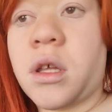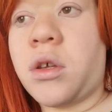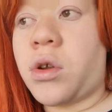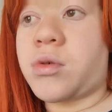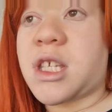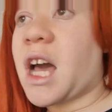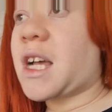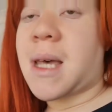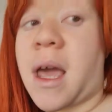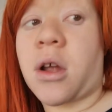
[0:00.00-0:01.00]
you know,
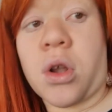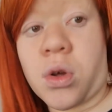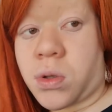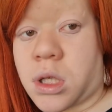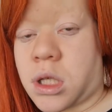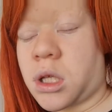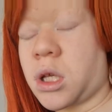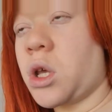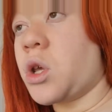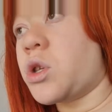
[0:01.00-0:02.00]
tight clothes.
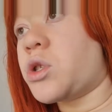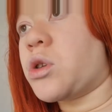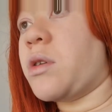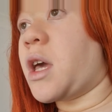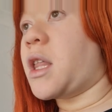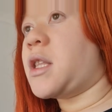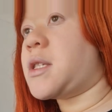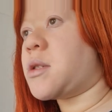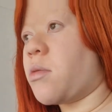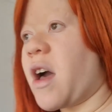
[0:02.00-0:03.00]
So yeah,
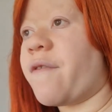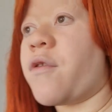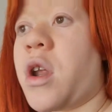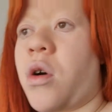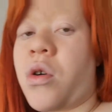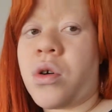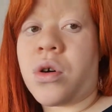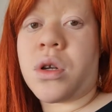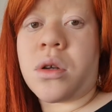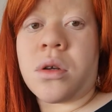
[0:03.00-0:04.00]
this is why I've got it
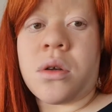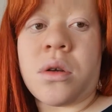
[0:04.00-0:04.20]
on.